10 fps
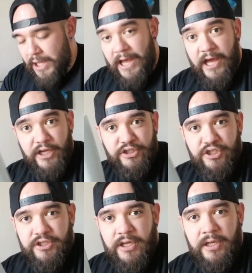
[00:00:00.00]

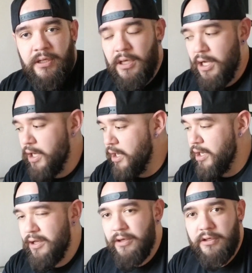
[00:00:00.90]
etched,
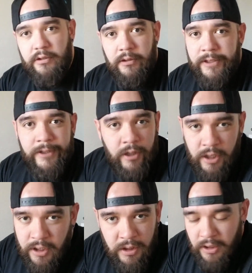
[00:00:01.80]

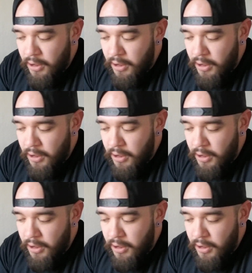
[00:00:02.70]
glitter,